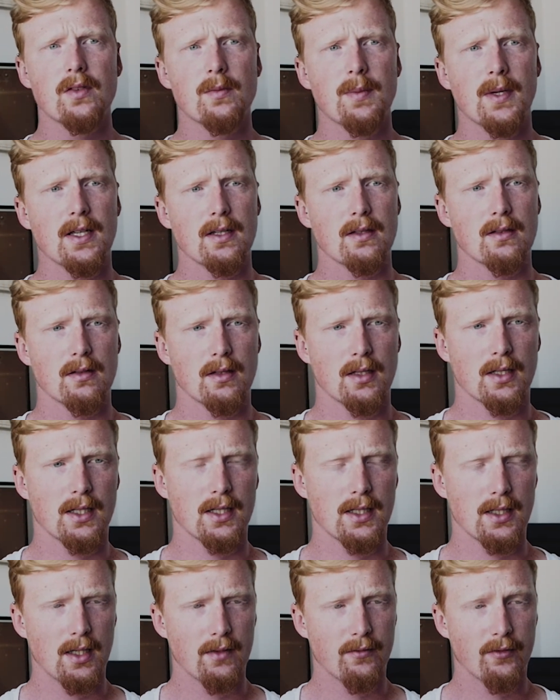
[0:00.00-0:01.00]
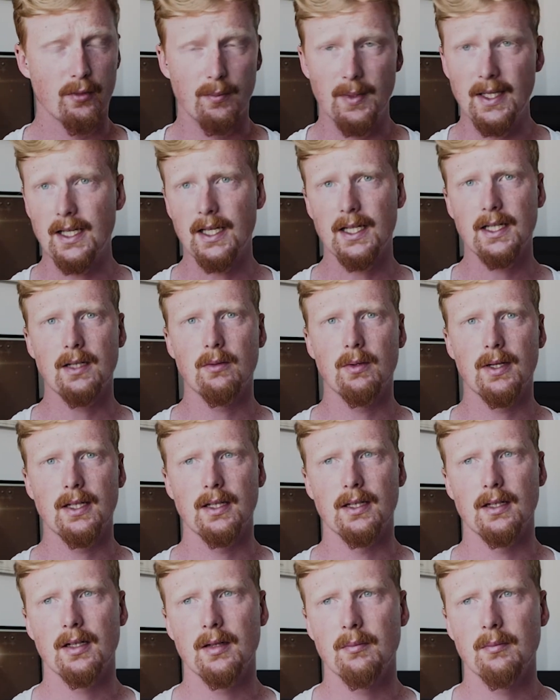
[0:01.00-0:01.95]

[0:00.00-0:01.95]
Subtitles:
space. For me, anyway.